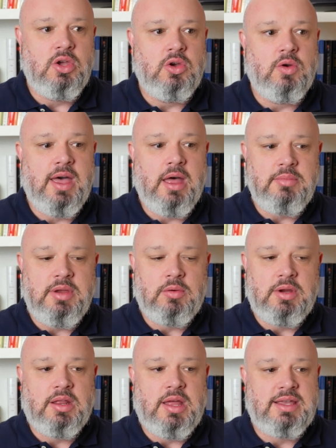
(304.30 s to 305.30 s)
who helped me
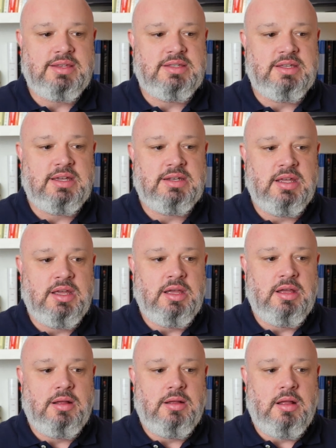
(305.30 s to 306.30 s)
realize that
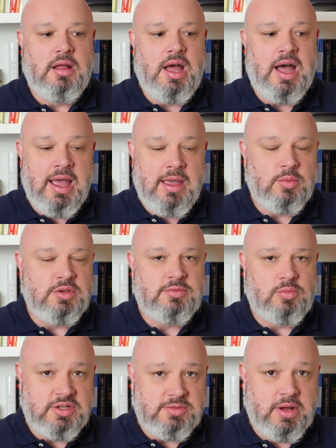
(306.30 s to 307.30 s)
I was
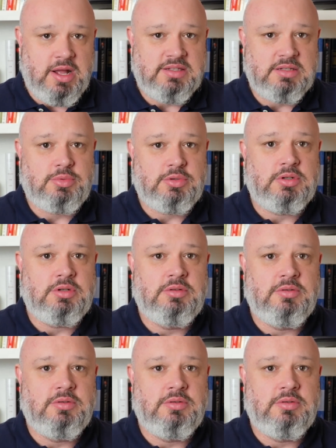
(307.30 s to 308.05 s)
responsible